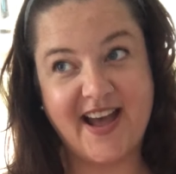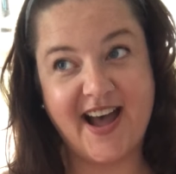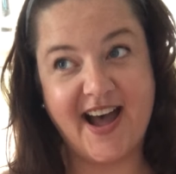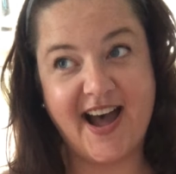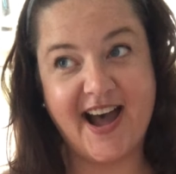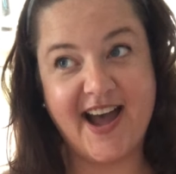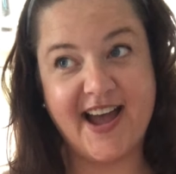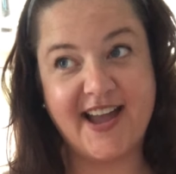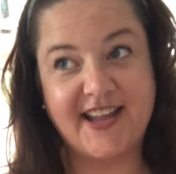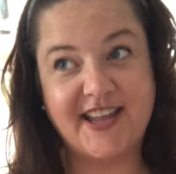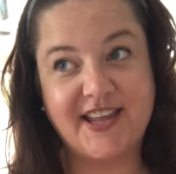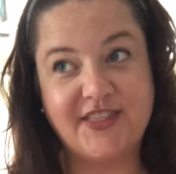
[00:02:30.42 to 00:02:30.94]

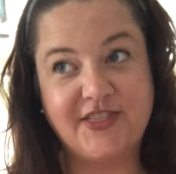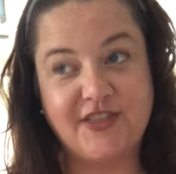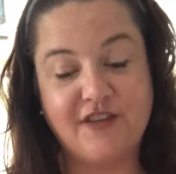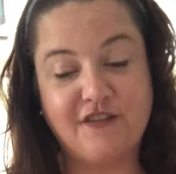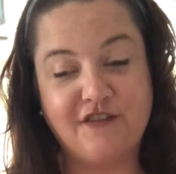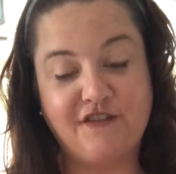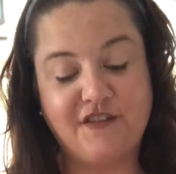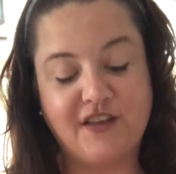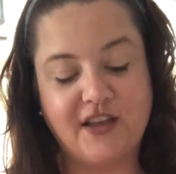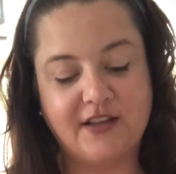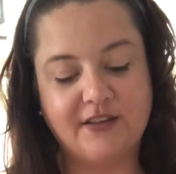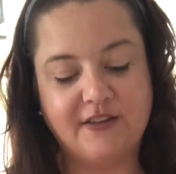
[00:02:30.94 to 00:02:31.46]
I get the
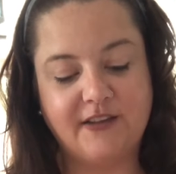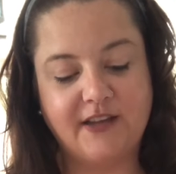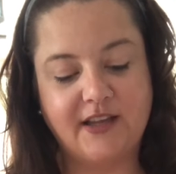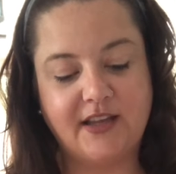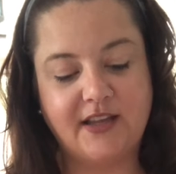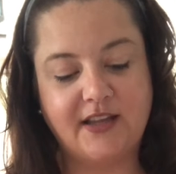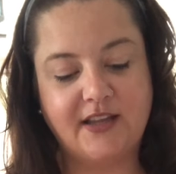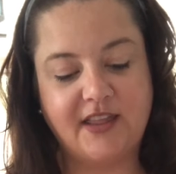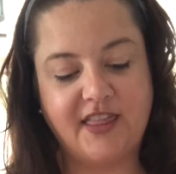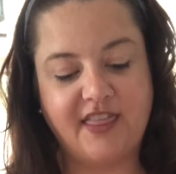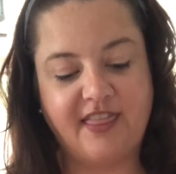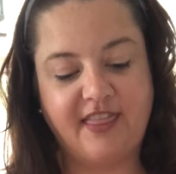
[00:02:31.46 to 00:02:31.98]

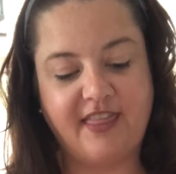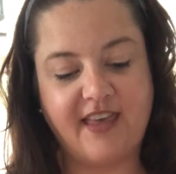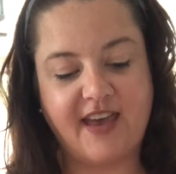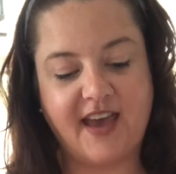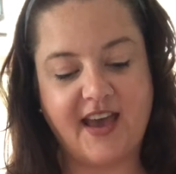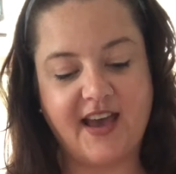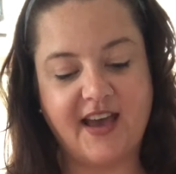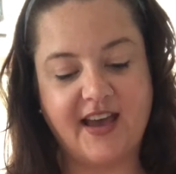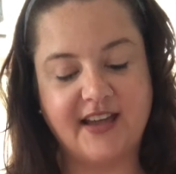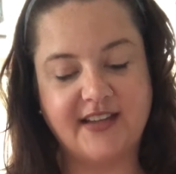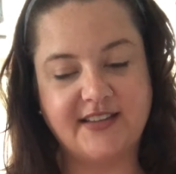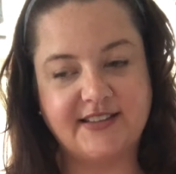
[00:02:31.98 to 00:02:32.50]
feeling
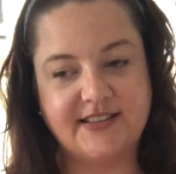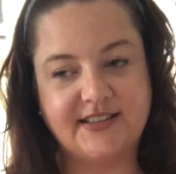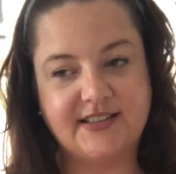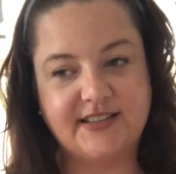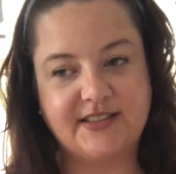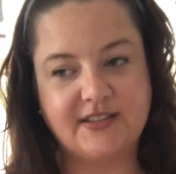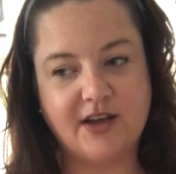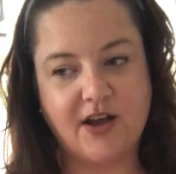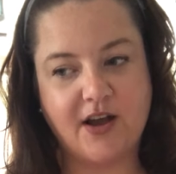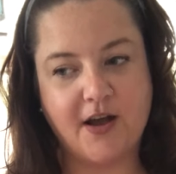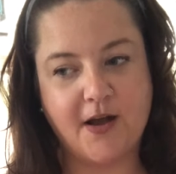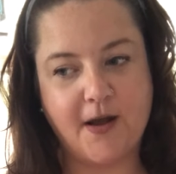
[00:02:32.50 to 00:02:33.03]
that
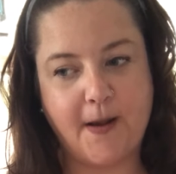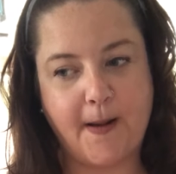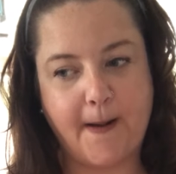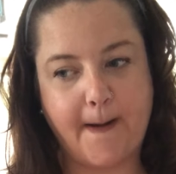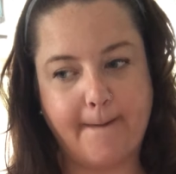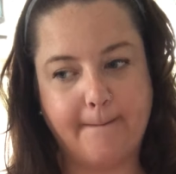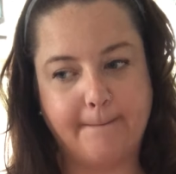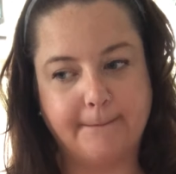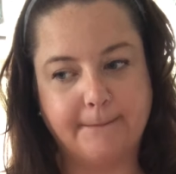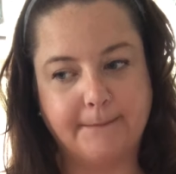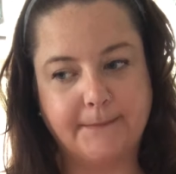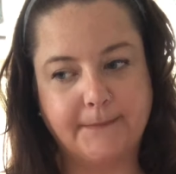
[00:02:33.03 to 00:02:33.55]

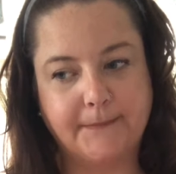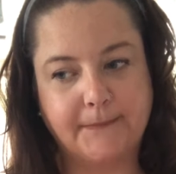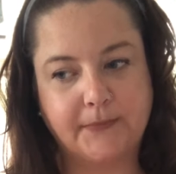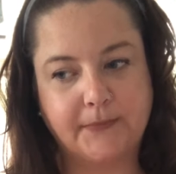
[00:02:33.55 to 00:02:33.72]
um,